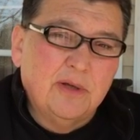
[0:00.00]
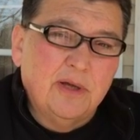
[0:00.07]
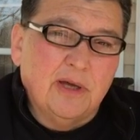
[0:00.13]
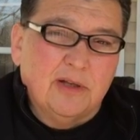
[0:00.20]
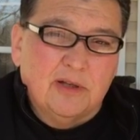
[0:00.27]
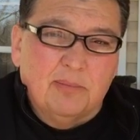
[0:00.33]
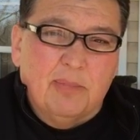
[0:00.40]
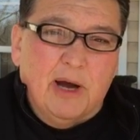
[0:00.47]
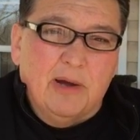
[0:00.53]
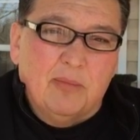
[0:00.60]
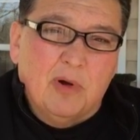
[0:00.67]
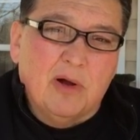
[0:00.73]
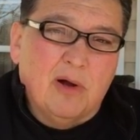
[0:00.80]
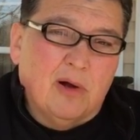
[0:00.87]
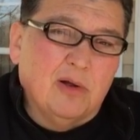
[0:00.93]
And the Bible
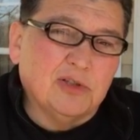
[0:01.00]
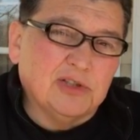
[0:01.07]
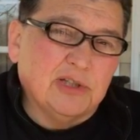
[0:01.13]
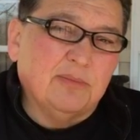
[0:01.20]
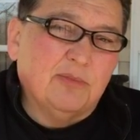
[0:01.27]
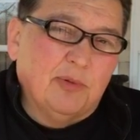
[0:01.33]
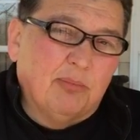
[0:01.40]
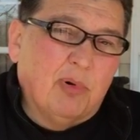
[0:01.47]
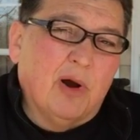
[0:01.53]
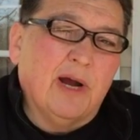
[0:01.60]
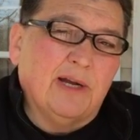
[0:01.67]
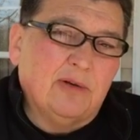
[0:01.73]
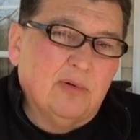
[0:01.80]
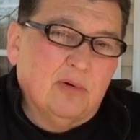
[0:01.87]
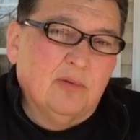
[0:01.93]
calls him the
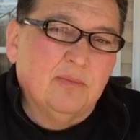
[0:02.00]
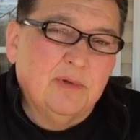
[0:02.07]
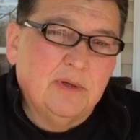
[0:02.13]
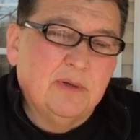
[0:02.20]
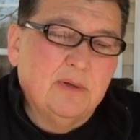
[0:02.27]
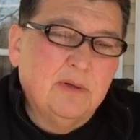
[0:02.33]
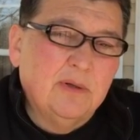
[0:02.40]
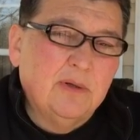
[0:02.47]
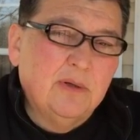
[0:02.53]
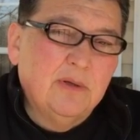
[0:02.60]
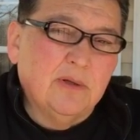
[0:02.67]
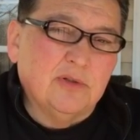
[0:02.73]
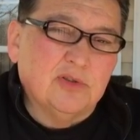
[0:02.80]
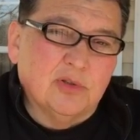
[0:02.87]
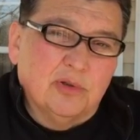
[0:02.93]
bridegroom.
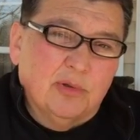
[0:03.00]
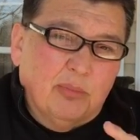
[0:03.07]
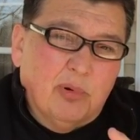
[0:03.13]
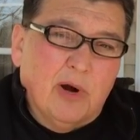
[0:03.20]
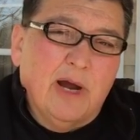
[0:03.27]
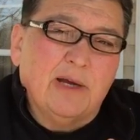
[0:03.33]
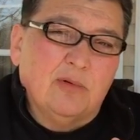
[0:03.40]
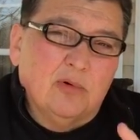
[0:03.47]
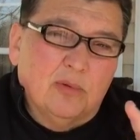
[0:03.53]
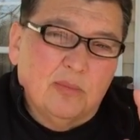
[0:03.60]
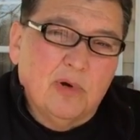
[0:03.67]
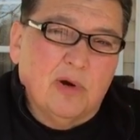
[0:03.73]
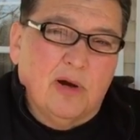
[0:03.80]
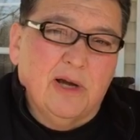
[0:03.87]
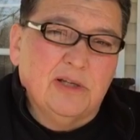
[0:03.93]
And so the bridegroom,
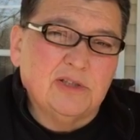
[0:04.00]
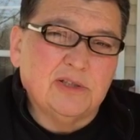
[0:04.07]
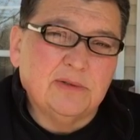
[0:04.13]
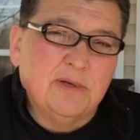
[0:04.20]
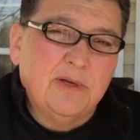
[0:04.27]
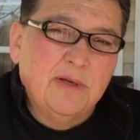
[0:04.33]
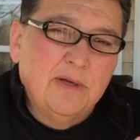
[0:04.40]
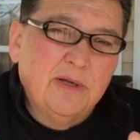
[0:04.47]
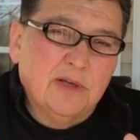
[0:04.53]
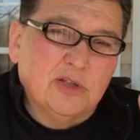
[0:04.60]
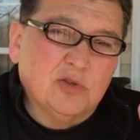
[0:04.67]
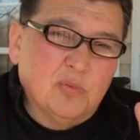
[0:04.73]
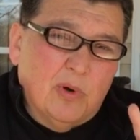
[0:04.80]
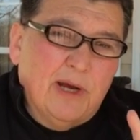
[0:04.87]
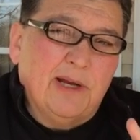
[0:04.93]
Christ,
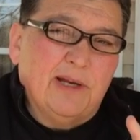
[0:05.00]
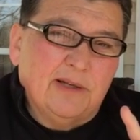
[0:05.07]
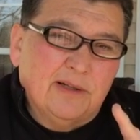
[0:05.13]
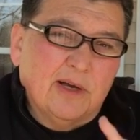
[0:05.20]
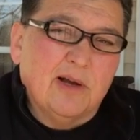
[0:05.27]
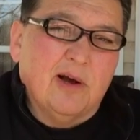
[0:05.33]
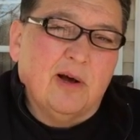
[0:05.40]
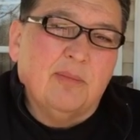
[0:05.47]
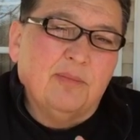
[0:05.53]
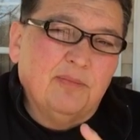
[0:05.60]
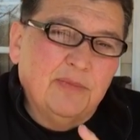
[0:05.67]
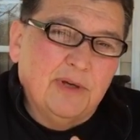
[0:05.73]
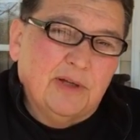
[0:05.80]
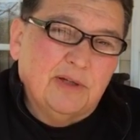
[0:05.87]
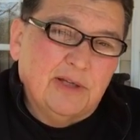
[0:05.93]
is waiting to come
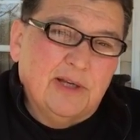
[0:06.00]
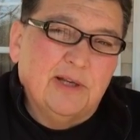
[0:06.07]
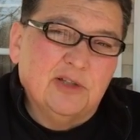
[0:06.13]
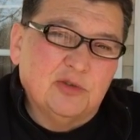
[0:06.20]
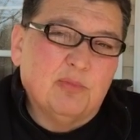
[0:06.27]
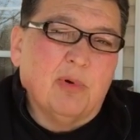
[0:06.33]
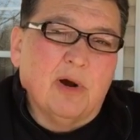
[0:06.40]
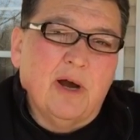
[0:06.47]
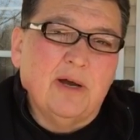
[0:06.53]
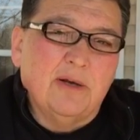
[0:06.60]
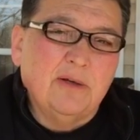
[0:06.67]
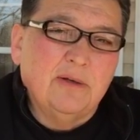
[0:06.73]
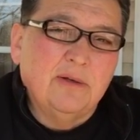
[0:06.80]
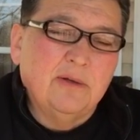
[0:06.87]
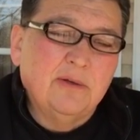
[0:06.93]
and get his bride.
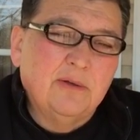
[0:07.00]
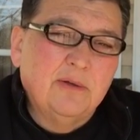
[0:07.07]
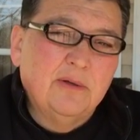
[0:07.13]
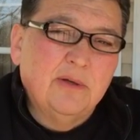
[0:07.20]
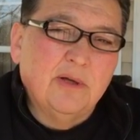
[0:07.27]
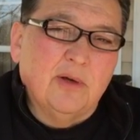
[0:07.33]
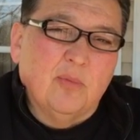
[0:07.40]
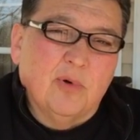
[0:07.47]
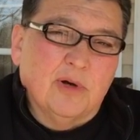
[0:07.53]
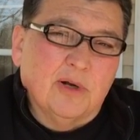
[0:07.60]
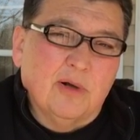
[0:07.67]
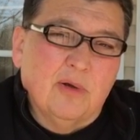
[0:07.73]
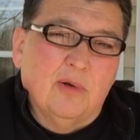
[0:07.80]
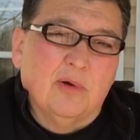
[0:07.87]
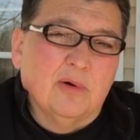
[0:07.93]
And what a
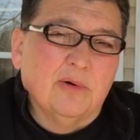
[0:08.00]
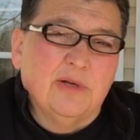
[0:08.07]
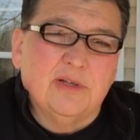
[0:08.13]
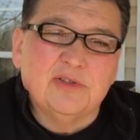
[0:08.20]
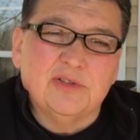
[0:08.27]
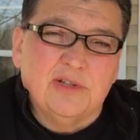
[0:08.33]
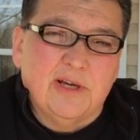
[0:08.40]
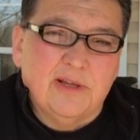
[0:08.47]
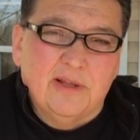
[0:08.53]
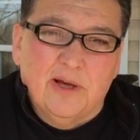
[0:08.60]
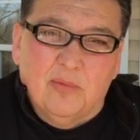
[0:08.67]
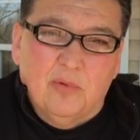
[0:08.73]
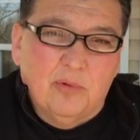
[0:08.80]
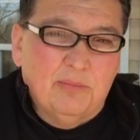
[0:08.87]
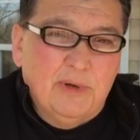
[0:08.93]
glorious day
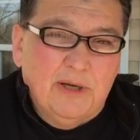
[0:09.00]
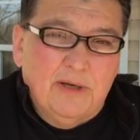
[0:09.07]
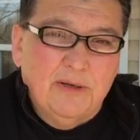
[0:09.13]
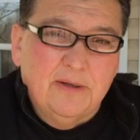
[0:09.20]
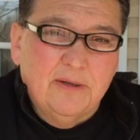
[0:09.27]
that will be.